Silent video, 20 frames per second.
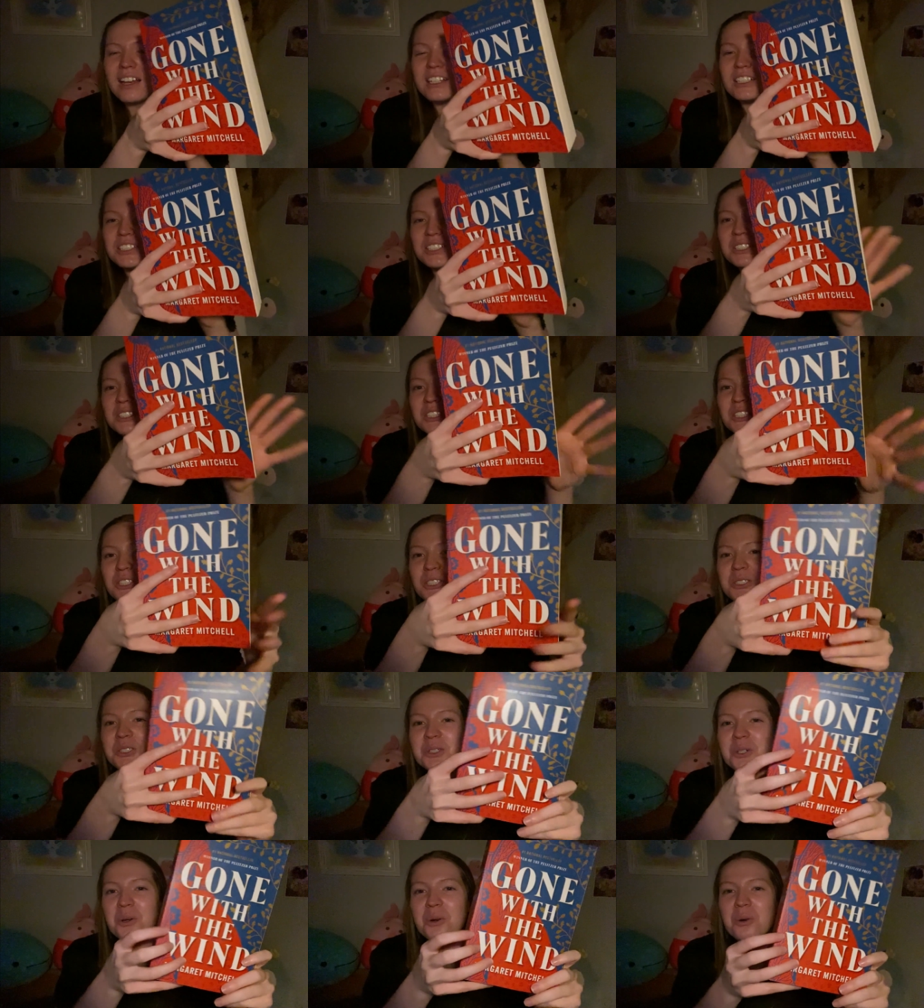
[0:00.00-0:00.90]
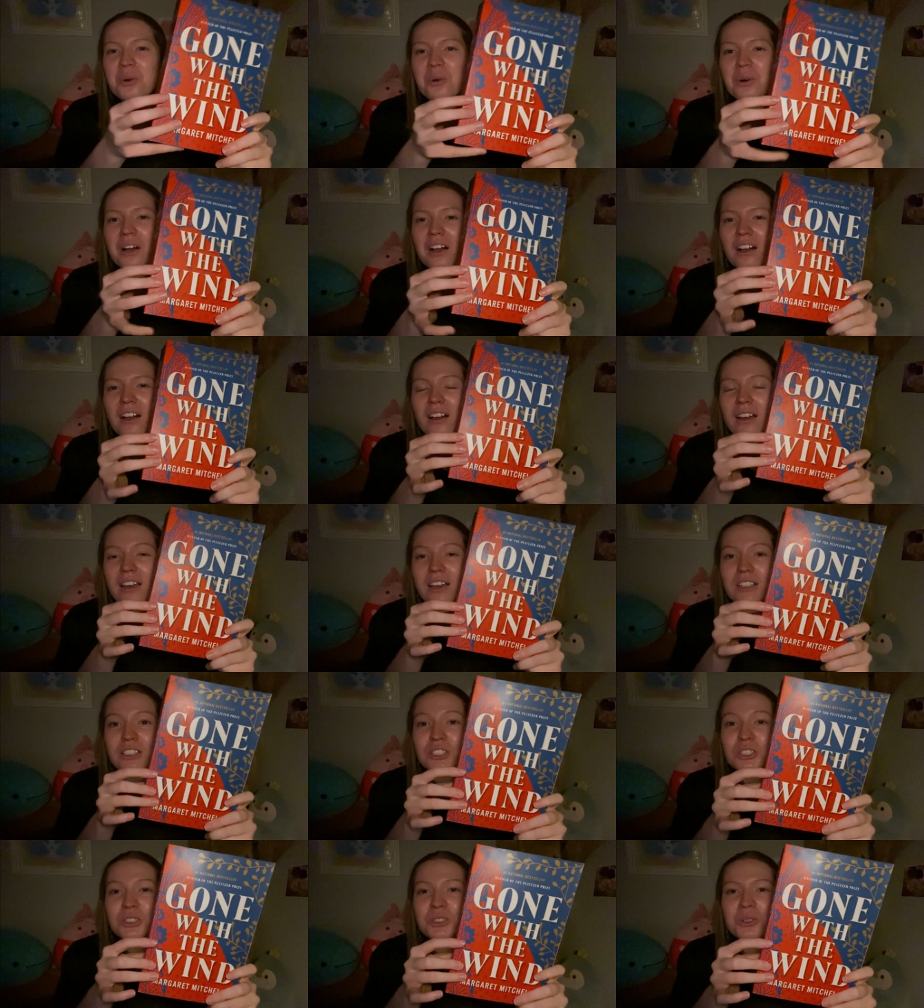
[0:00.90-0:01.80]
It's
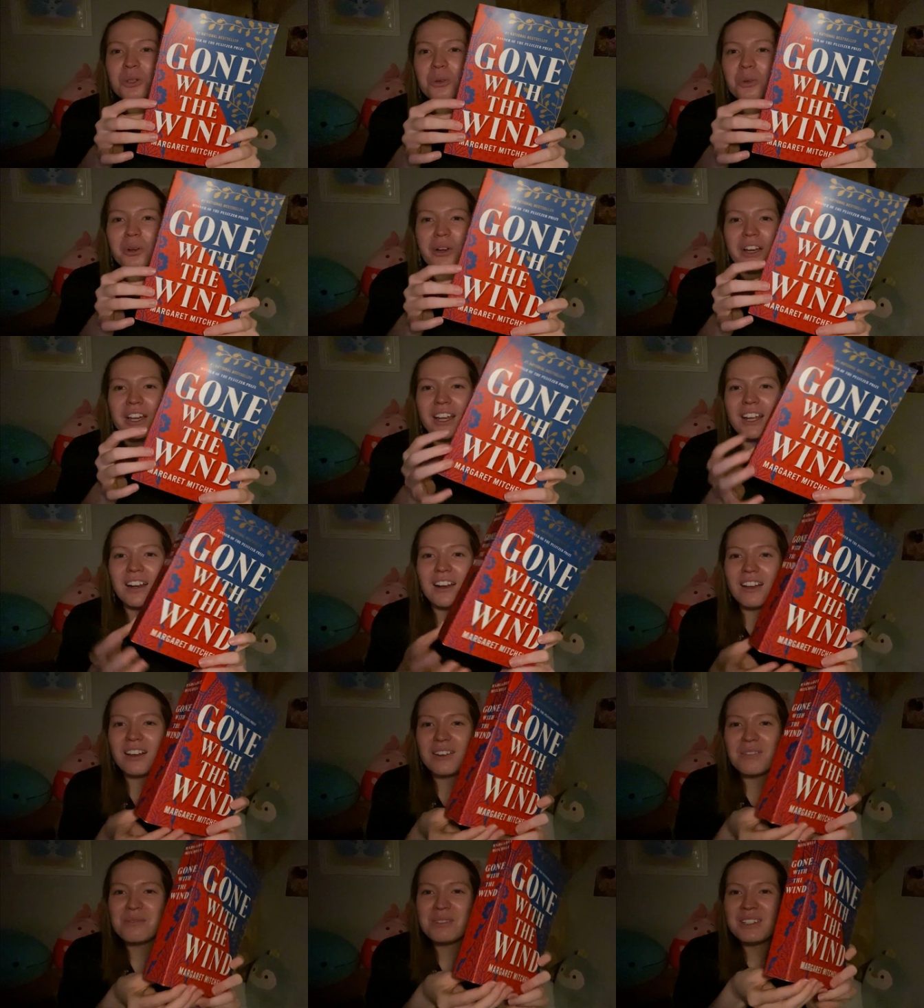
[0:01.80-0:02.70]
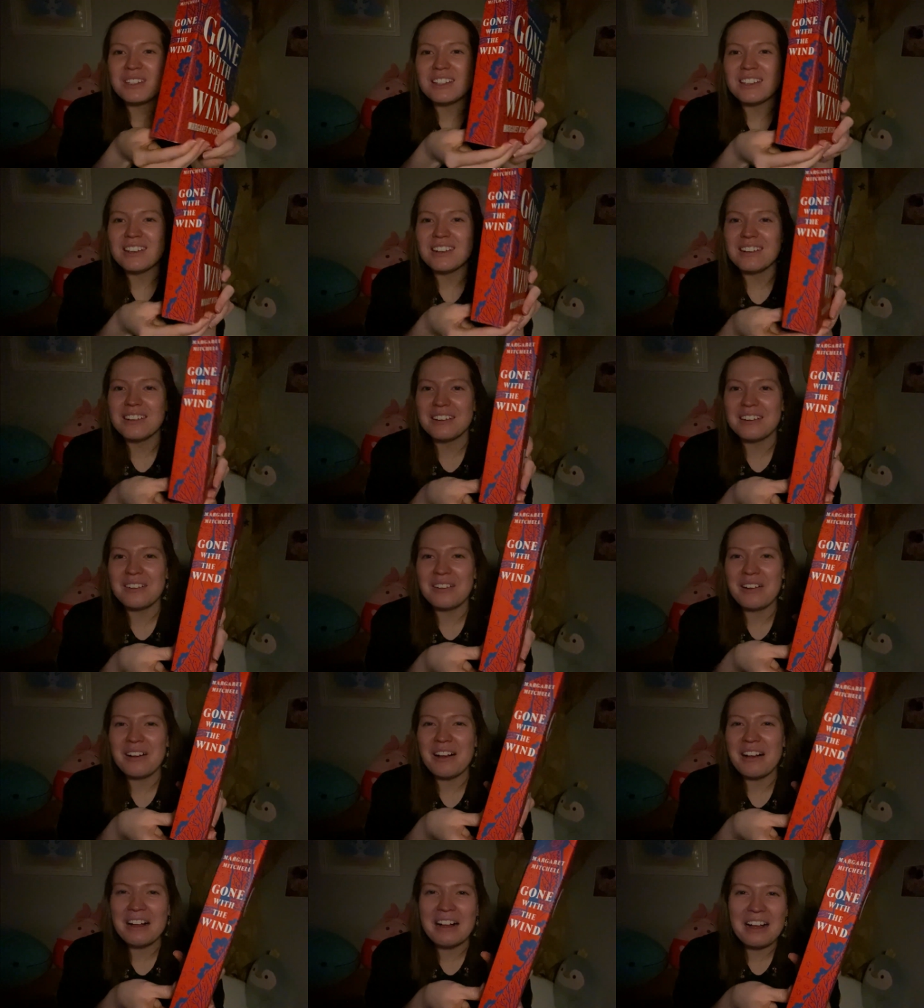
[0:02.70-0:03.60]
so great. I mean,
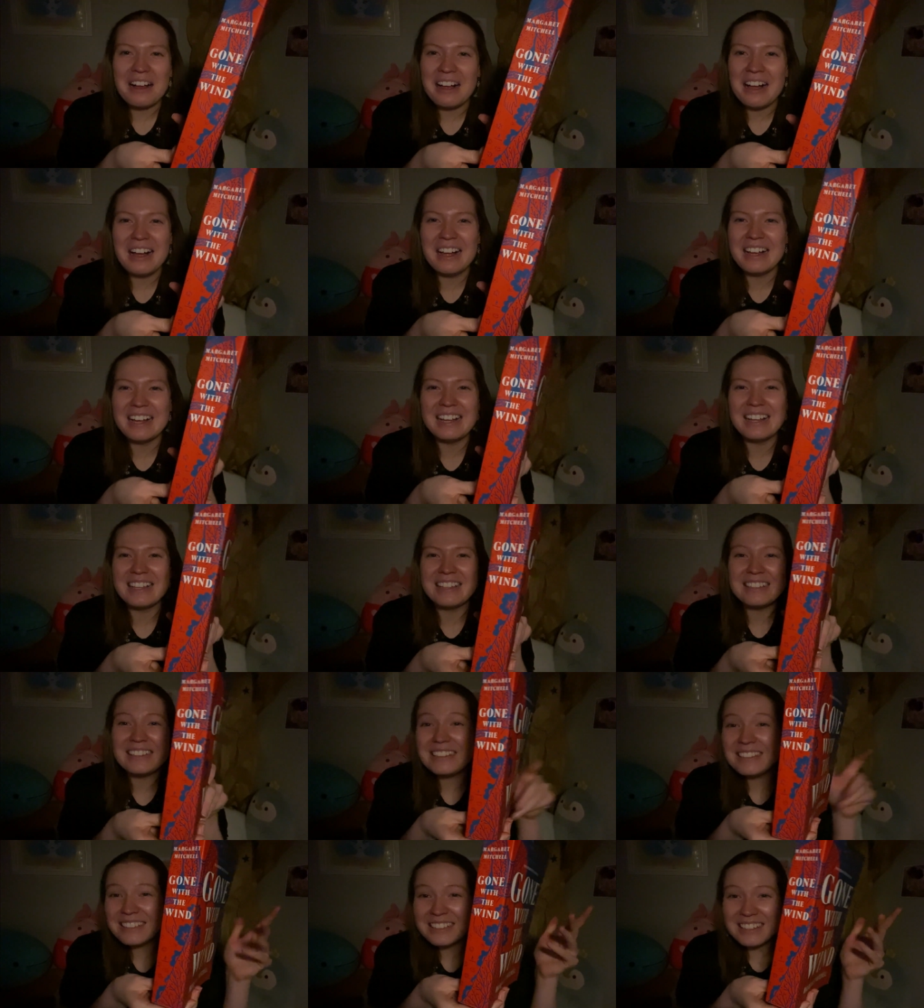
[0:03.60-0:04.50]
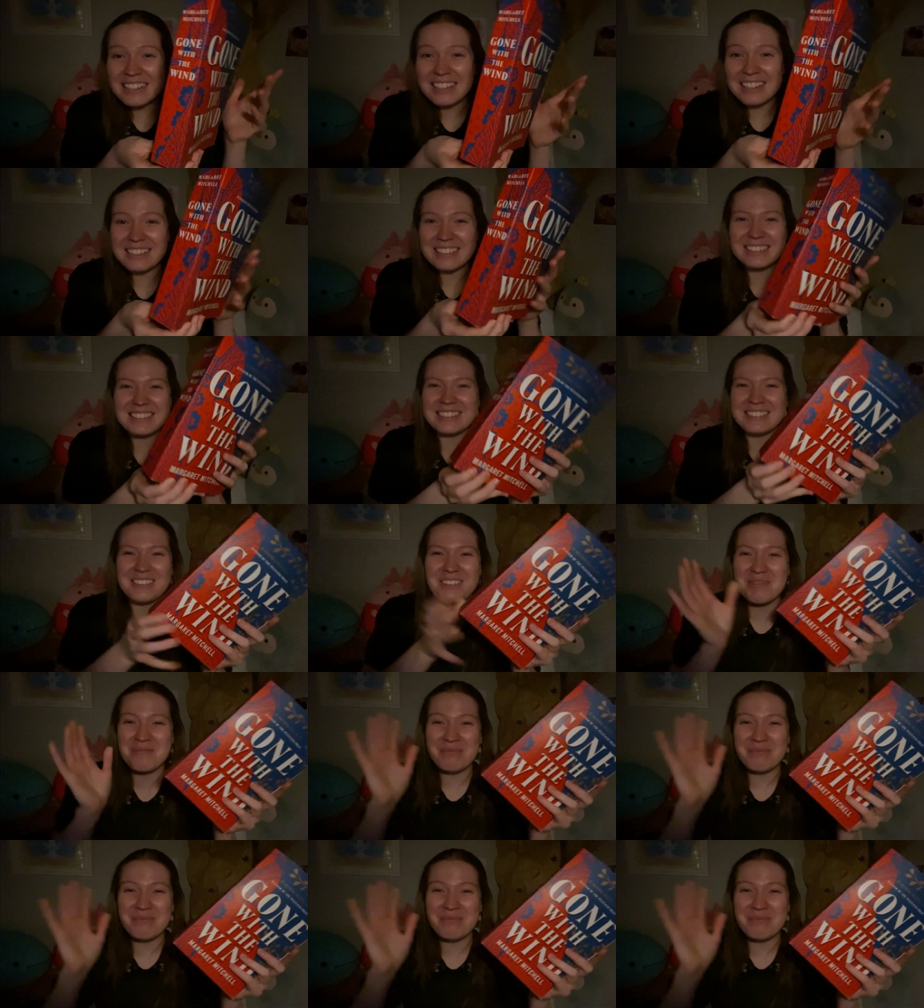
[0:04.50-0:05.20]
it's so